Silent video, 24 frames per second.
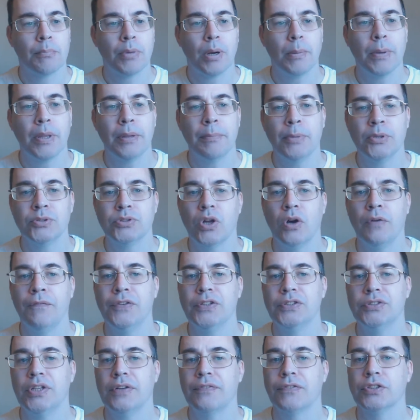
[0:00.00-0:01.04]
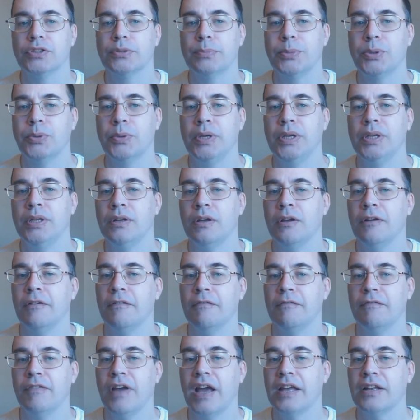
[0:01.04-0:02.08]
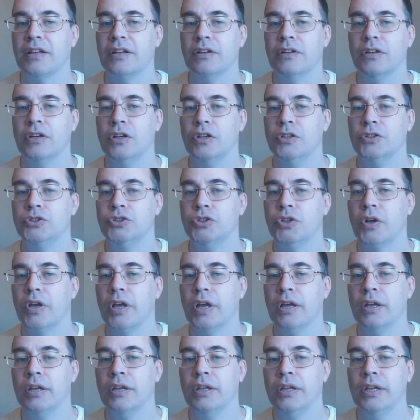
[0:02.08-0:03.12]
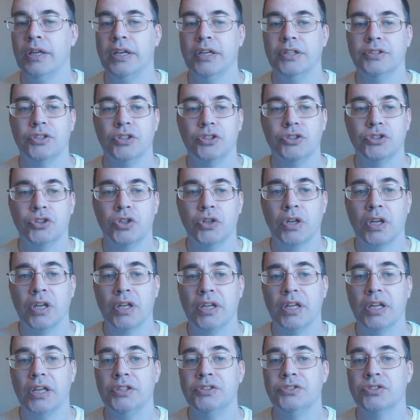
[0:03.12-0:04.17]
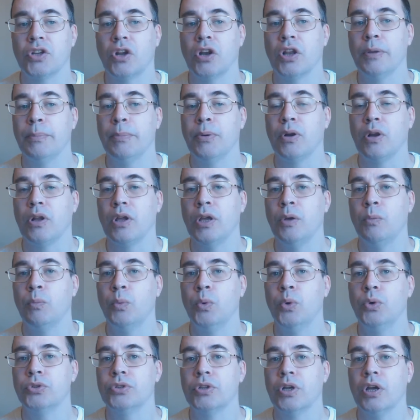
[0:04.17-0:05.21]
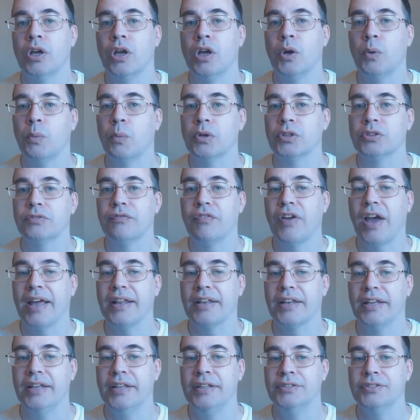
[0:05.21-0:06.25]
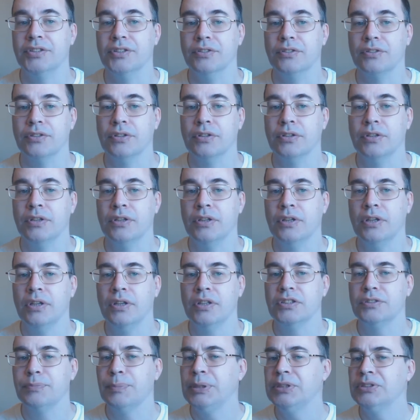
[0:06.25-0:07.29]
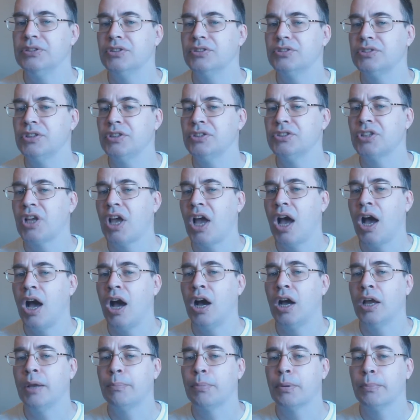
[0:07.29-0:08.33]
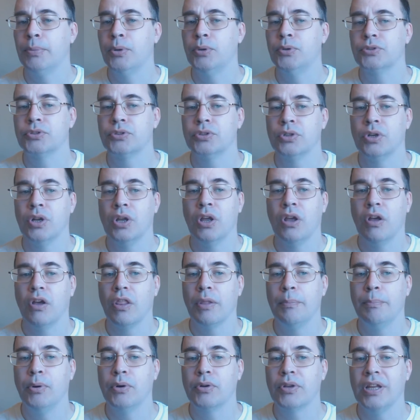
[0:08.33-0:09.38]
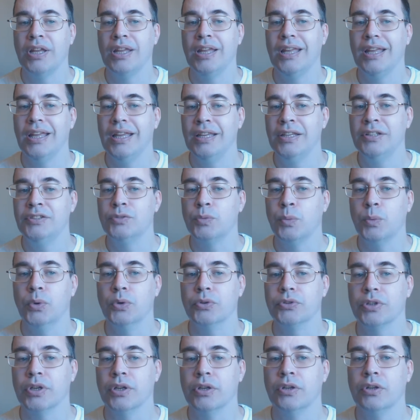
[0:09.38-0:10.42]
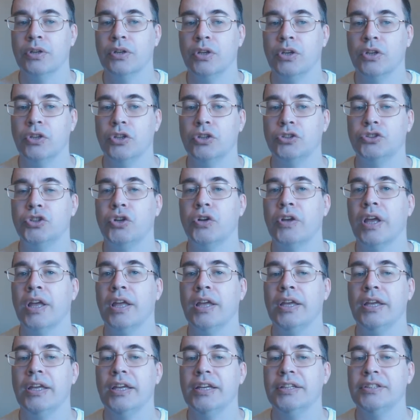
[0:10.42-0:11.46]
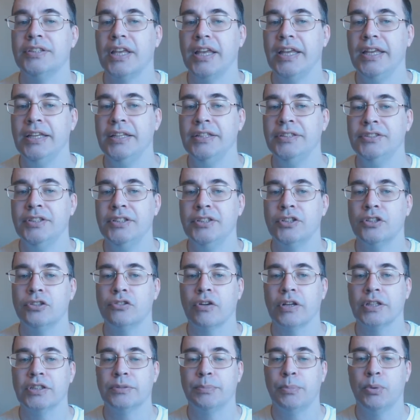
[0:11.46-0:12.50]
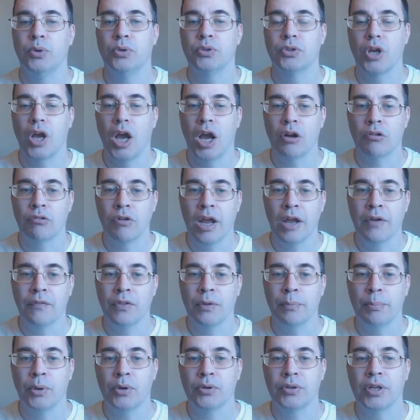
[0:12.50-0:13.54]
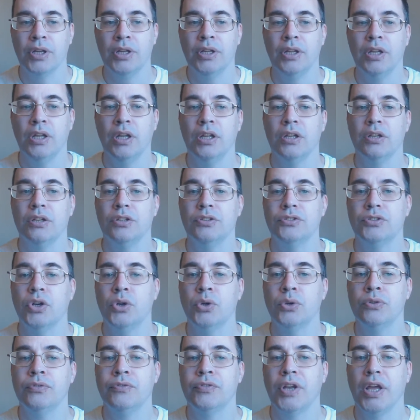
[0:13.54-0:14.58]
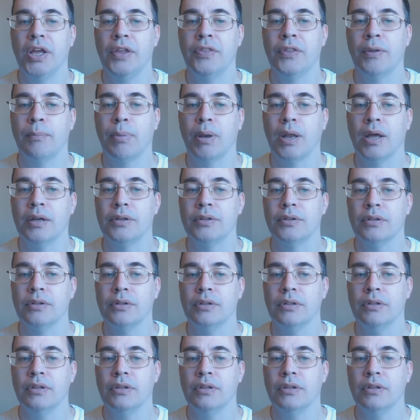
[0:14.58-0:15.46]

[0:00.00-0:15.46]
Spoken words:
Probably the most obvious difference between fat and sugar is that sugar is soluble in water, whereas fat isn't. Means that since a high proportion of the body is water, the sugar is easy to transport around the body, dissolved in the blood.